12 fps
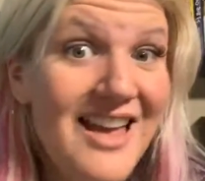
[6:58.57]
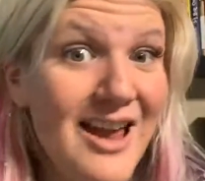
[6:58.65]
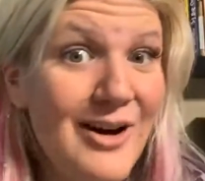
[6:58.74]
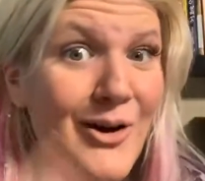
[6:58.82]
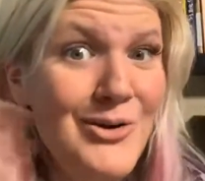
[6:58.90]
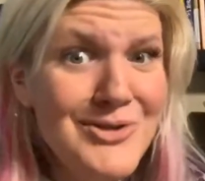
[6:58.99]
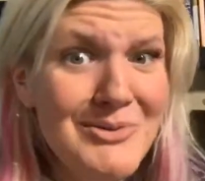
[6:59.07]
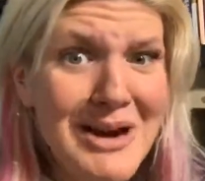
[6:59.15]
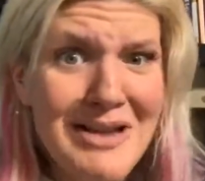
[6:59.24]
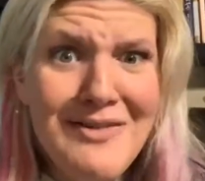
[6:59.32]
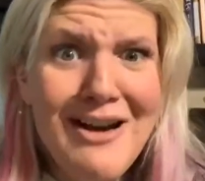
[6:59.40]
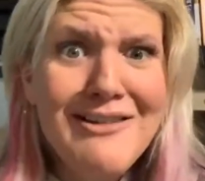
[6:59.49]
And also what
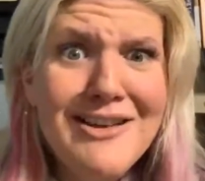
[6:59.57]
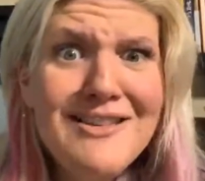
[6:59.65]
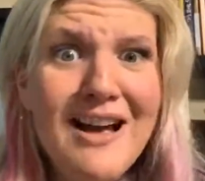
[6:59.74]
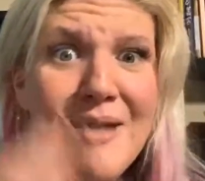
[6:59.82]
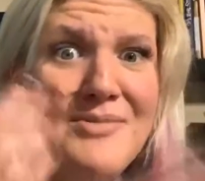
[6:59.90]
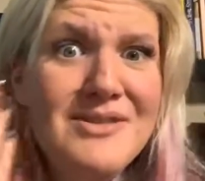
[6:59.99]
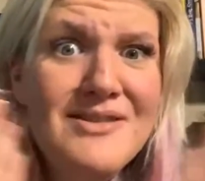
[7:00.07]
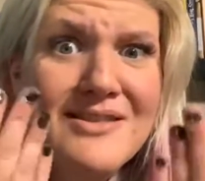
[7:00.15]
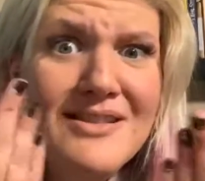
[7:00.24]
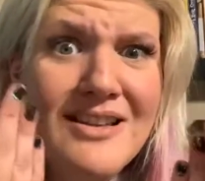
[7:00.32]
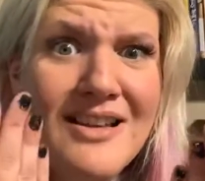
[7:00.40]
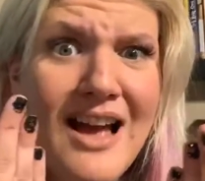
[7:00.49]
I found is
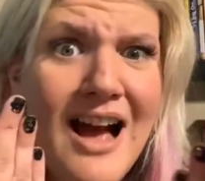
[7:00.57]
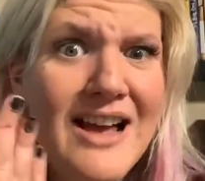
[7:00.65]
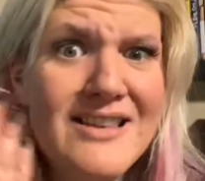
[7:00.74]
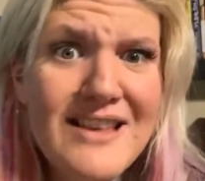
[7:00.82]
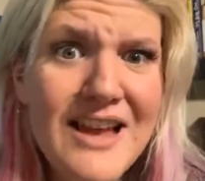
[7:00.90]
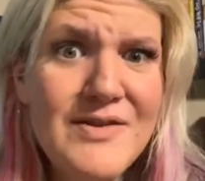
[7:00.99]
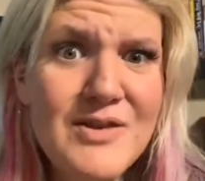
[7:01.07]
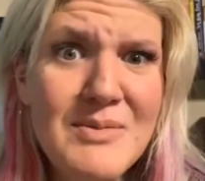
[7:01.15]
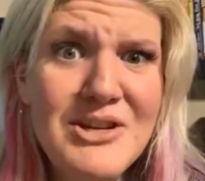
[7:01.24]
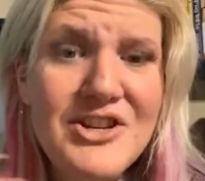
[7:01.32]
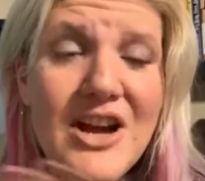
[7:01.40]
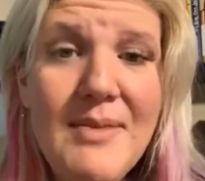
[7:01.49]
I save so
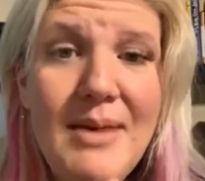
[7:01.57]
much time.